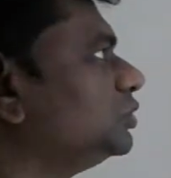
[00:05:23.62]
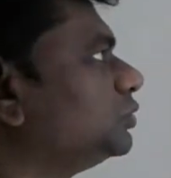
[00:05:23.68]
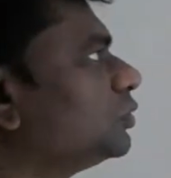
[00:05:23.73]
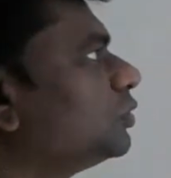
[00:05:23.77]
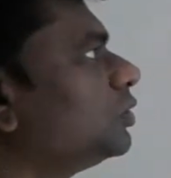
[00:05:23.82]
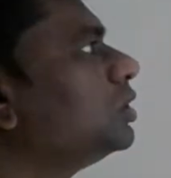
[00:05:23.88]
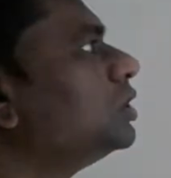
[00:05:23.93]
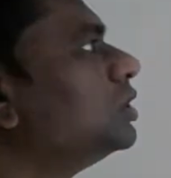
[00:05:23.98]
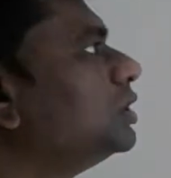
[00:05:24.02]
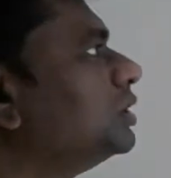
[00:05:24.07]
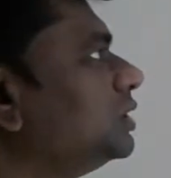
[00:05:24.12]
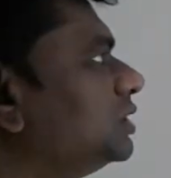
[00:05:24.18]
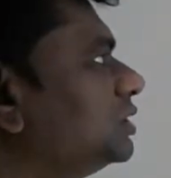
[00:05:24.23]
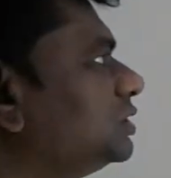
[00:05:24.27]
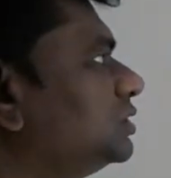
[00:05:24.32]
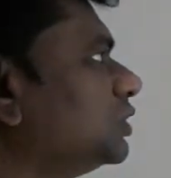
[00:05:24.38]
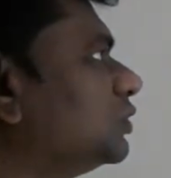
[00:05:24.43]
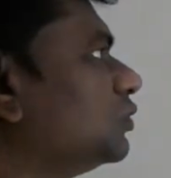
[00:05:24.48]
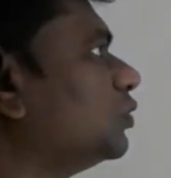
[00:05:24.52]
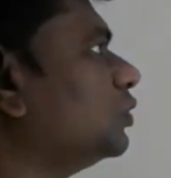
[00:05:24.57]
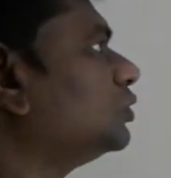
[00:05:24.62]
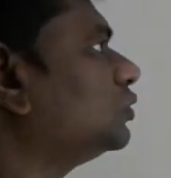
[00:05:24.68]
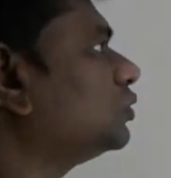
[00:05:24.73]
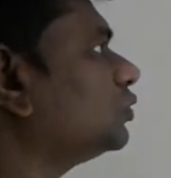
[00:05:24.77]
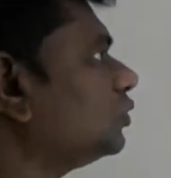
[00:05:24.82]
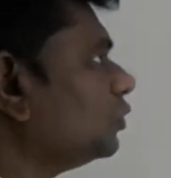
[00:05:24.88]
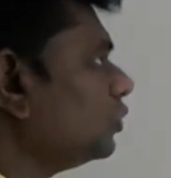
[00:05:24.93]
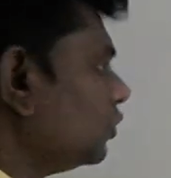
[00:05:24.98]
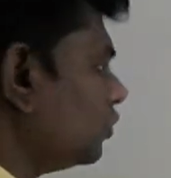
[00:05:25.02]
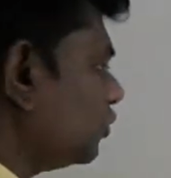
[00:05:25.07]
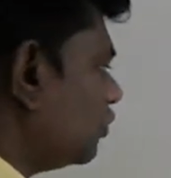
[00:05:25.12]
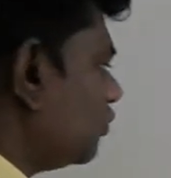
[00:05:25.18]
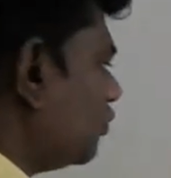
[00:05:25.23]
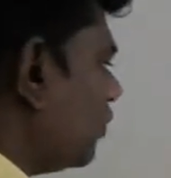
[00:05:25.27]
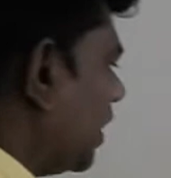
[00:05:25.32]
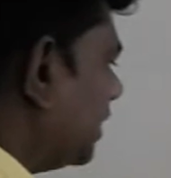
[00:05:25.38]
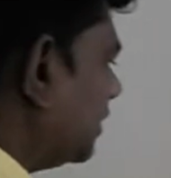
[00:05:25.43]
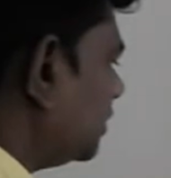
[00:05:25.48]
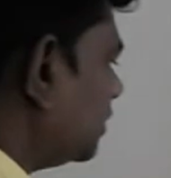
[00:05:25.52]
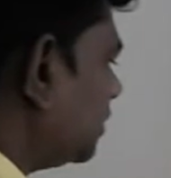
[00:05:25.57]
0 is equal to
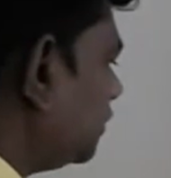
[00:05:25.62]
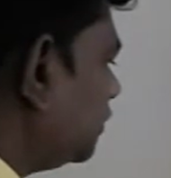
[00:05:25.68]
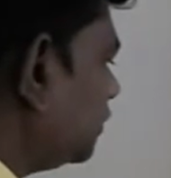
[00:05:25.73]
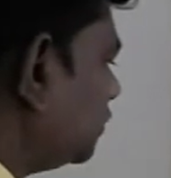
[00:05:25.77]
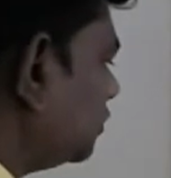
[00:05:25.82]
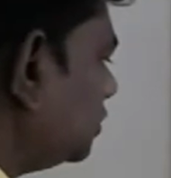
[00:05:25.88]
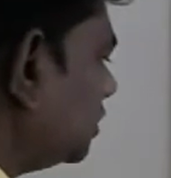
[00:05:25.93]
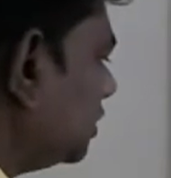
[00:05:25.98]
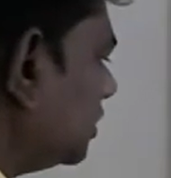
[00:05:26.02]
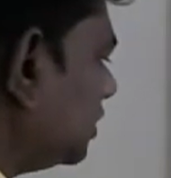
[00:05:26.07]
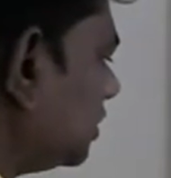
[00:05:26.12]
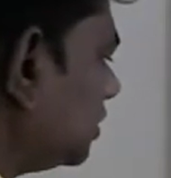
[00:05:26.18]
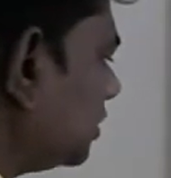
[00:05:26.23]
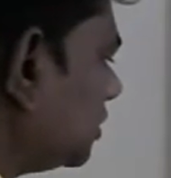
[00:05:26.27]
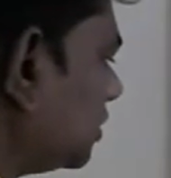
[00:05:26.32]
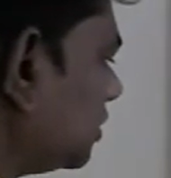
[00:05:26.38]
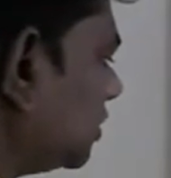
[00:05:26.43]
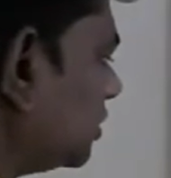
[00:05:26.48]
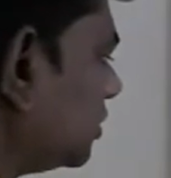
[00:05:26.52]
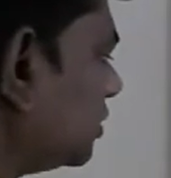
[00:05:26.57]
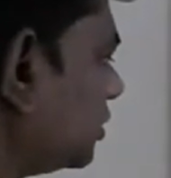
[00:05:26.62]
1. So using